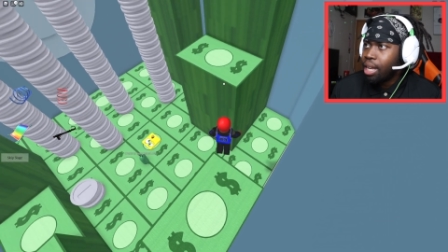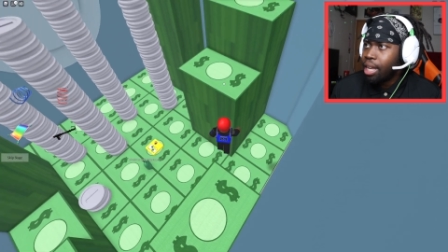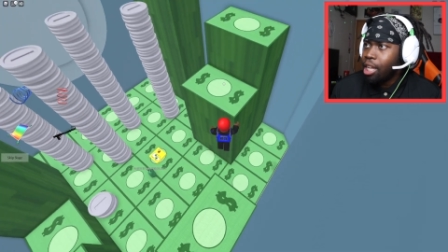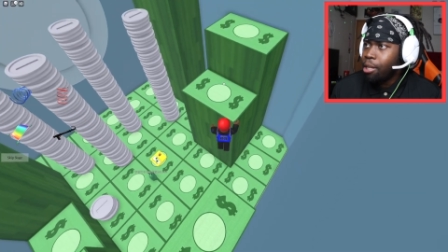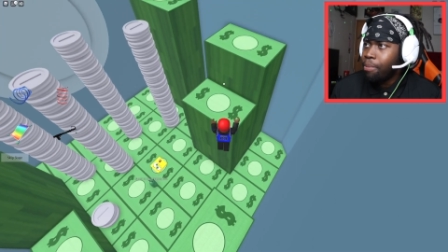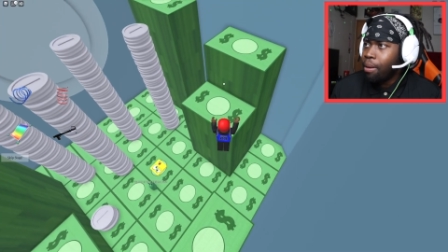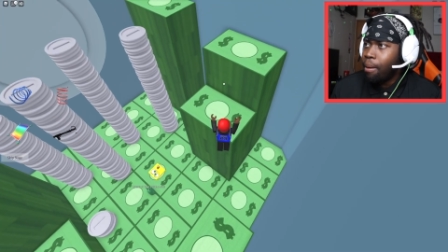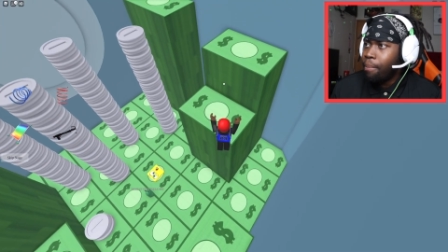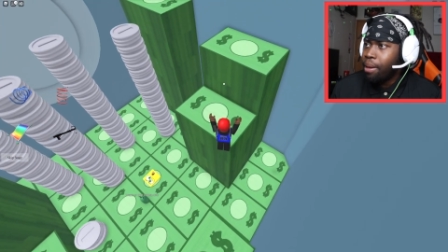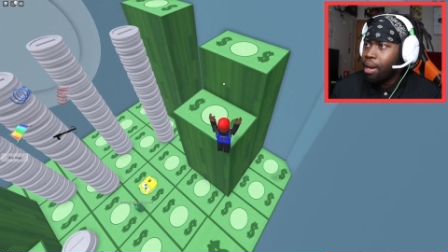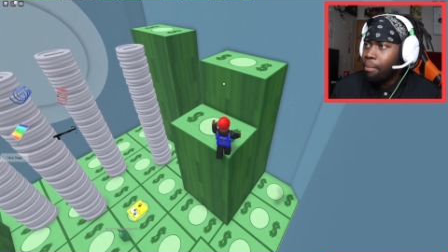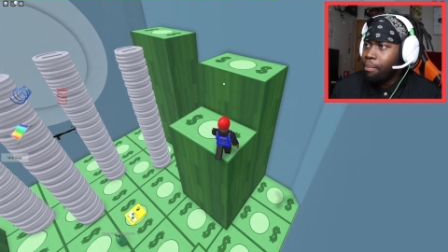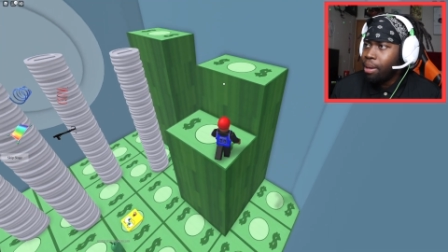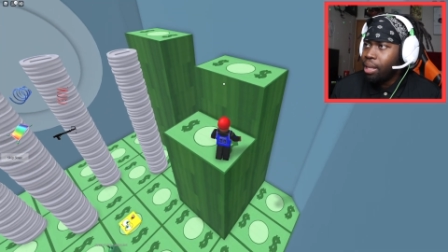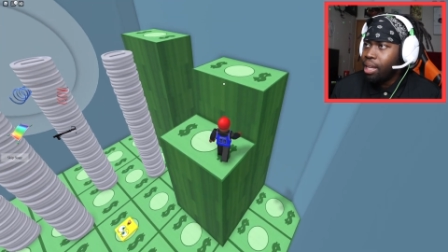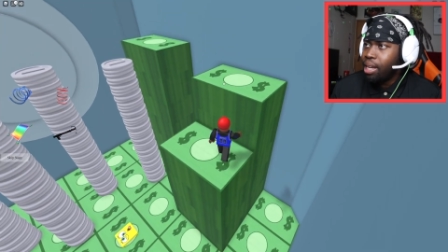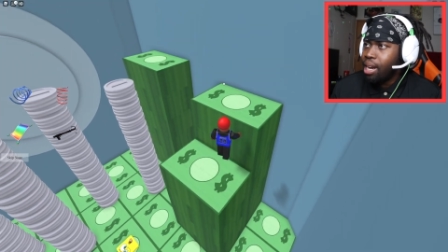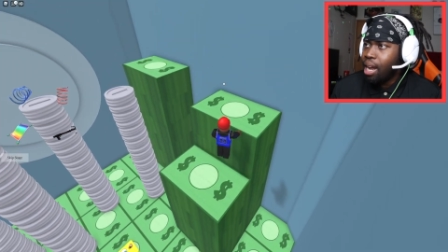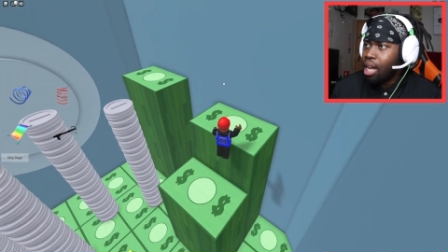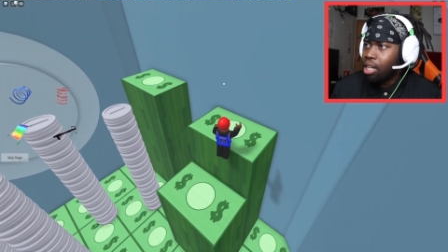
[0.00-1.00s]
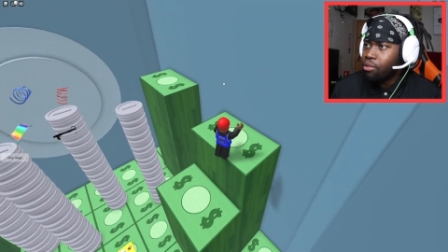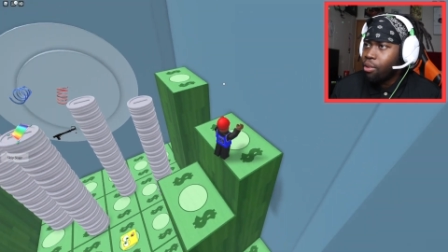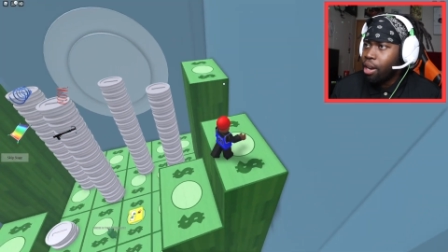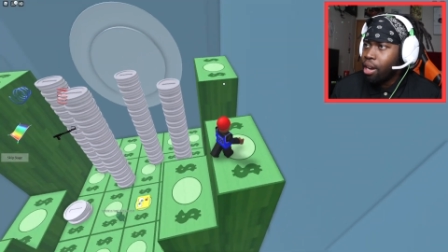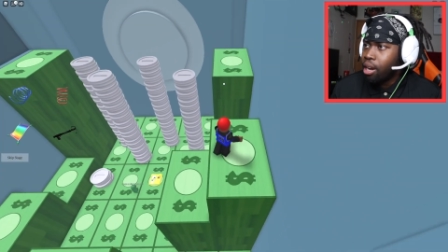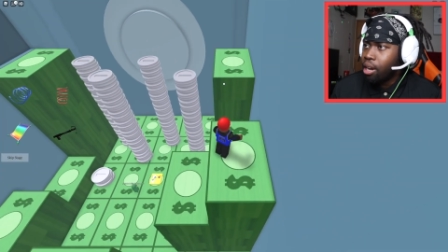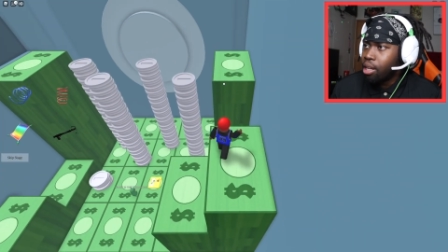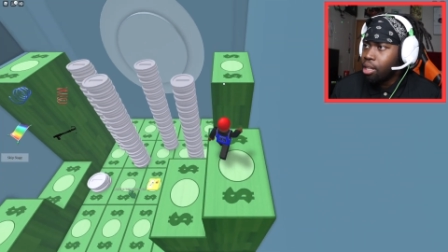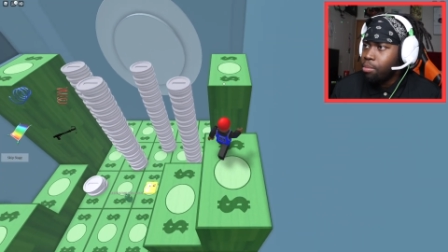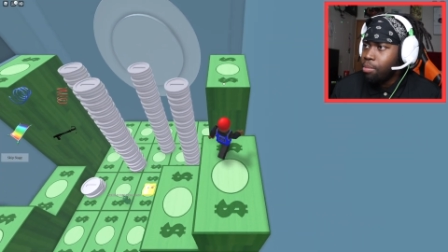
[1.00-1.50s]
It's probably a million dollars
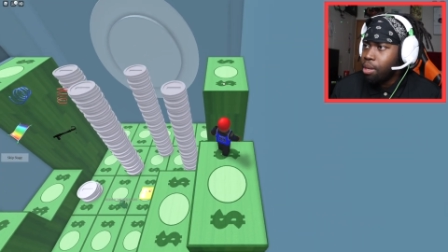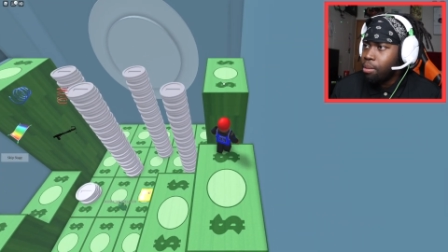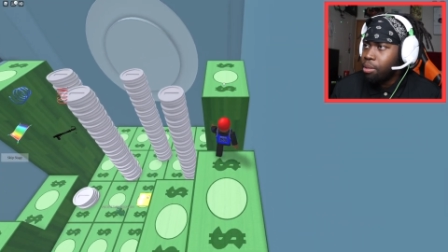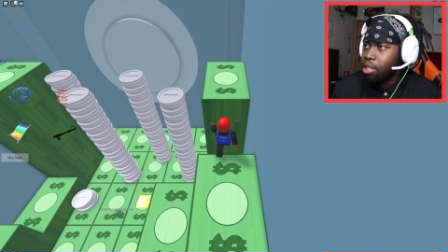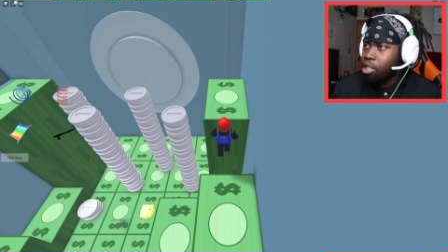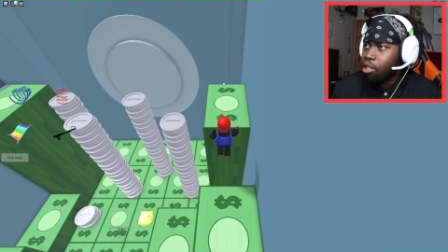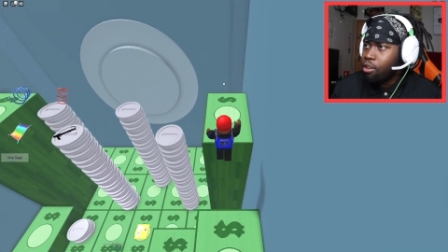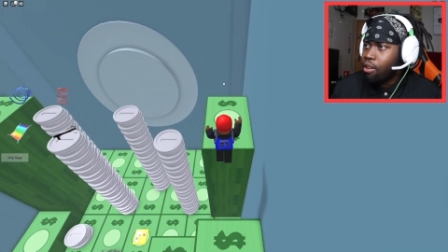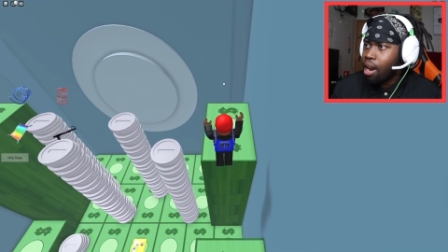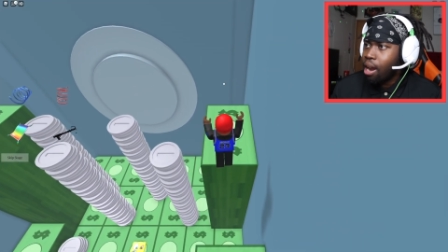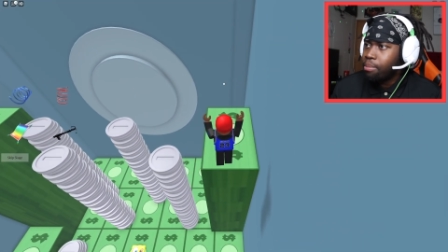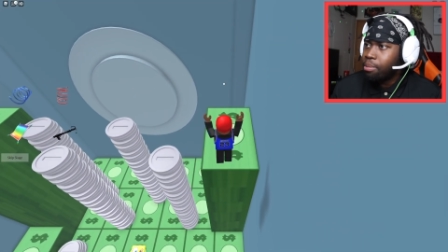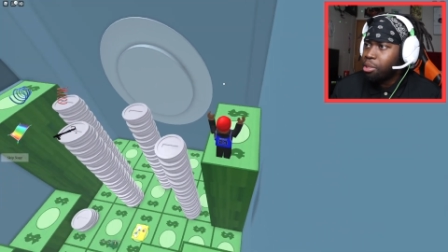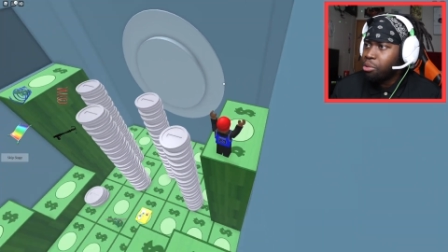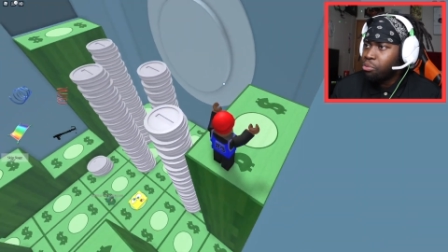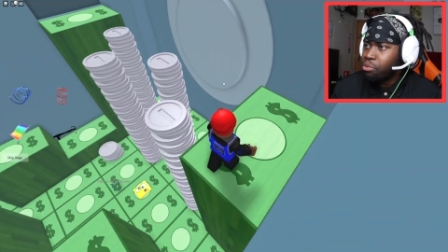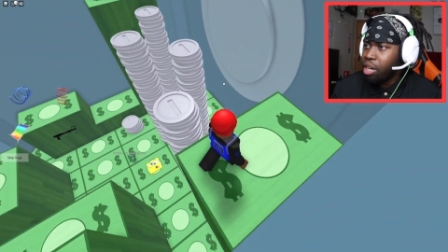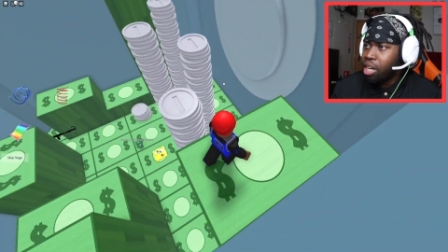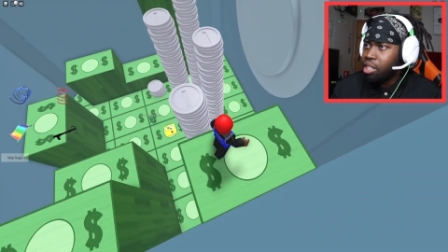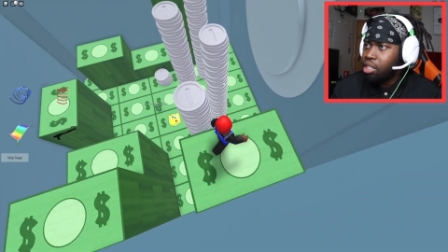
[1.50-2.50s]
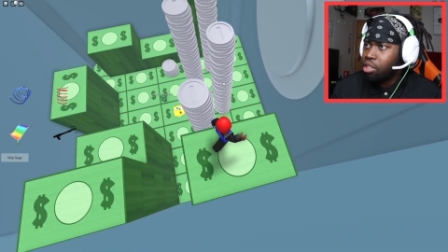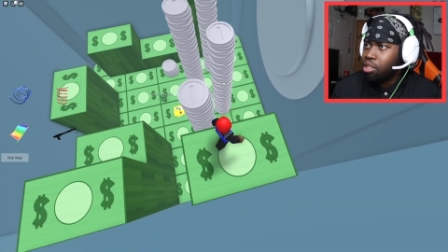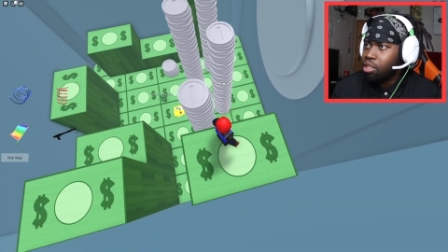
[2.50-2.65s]
right here. This man, Mr. Krabs is rich,